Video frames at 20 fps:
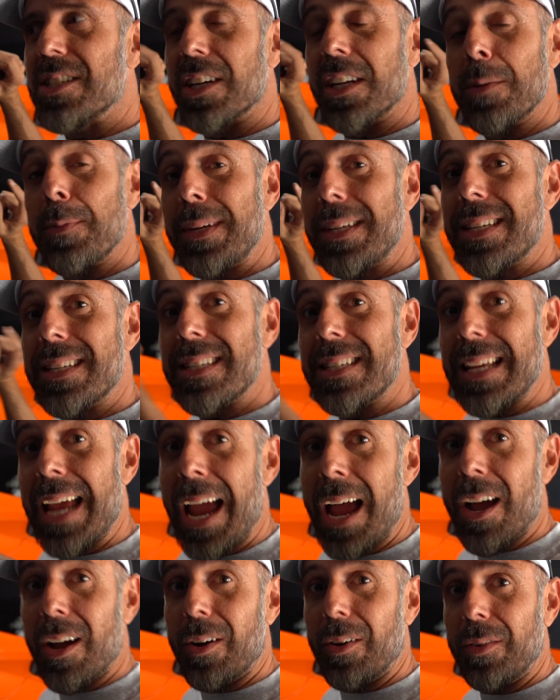going to be
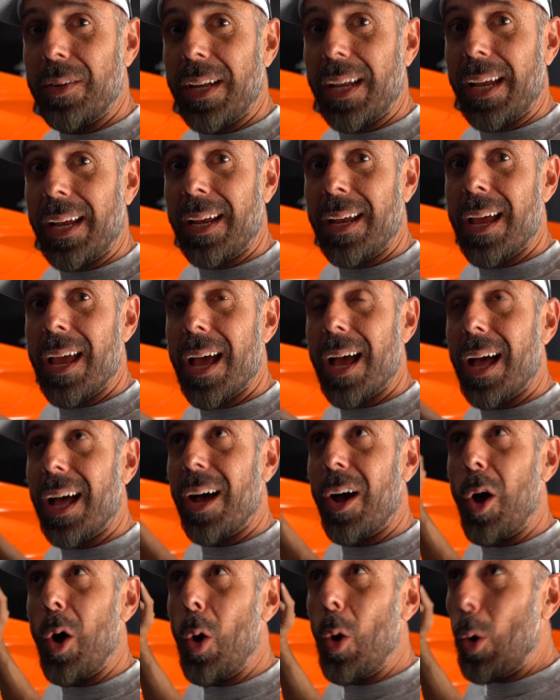sounding
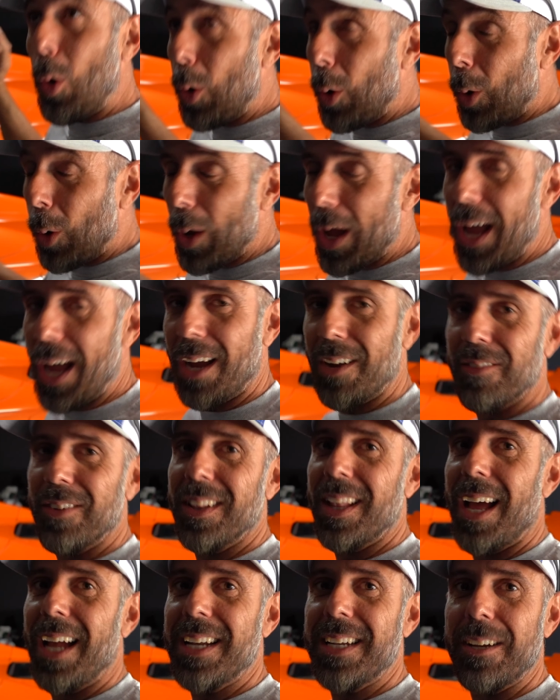a whole heck of a
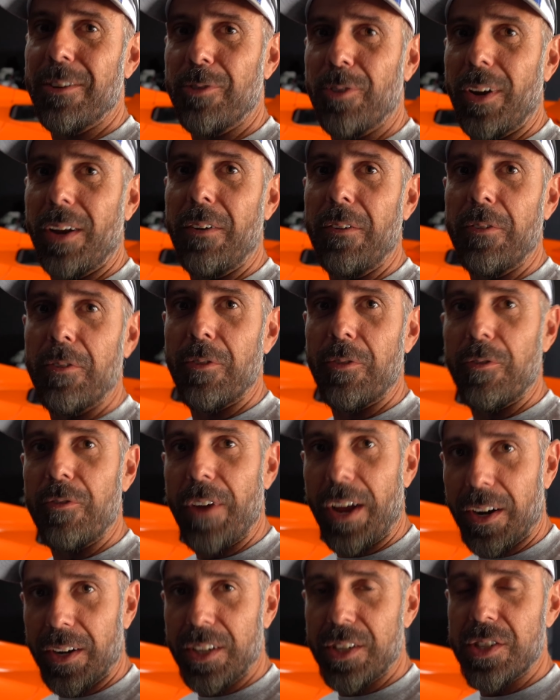lot different
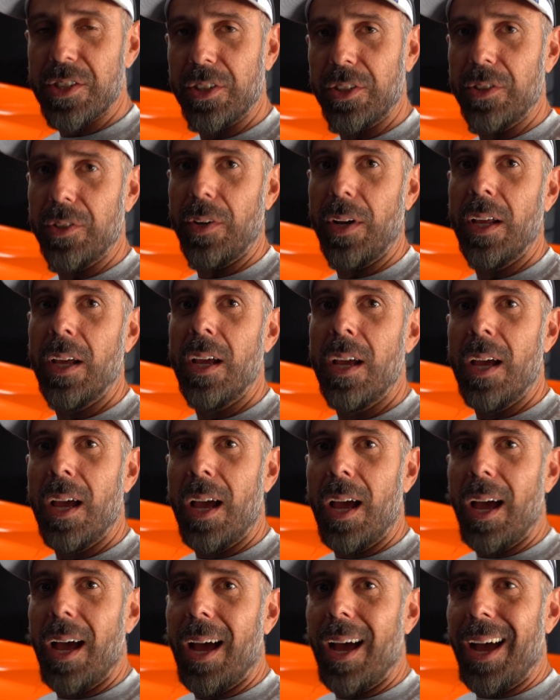very soon.
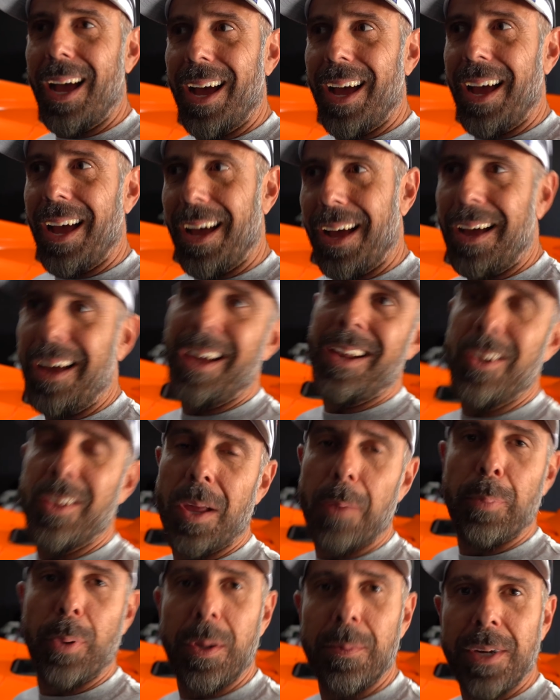I know
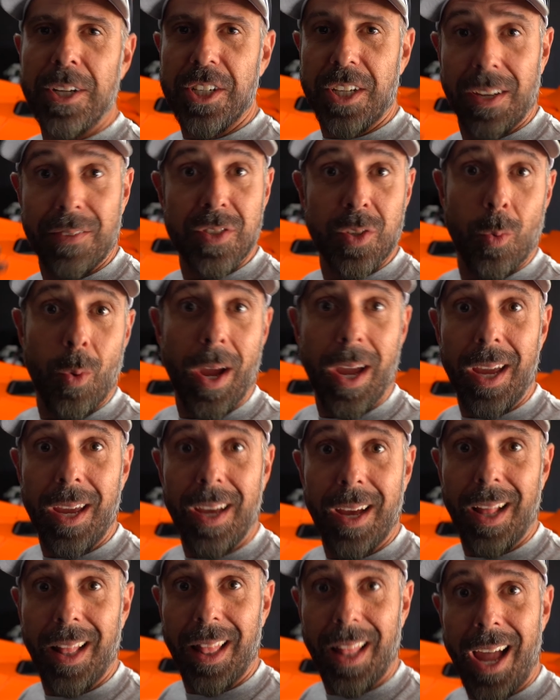that pretty much gives
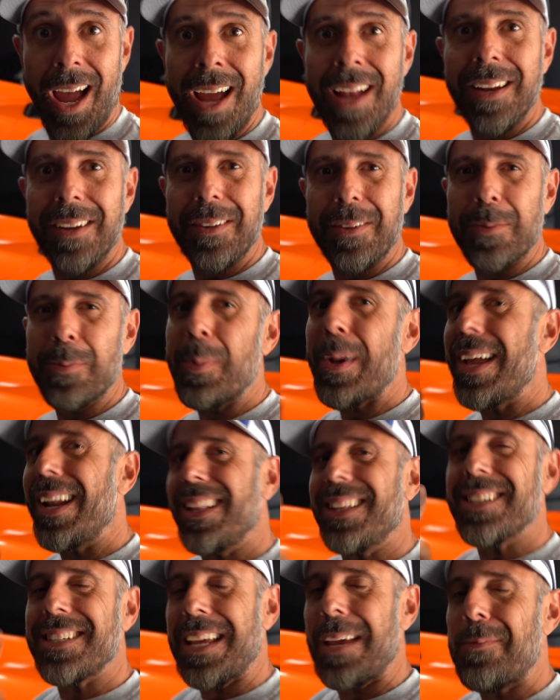away a lot, but
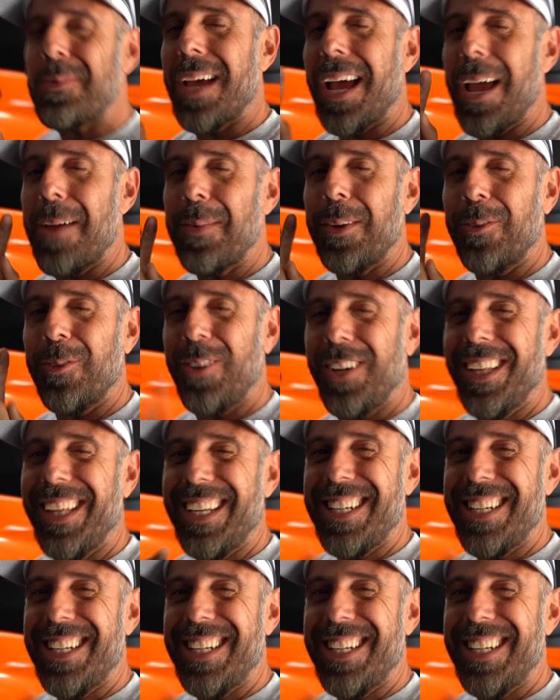at the same time, it really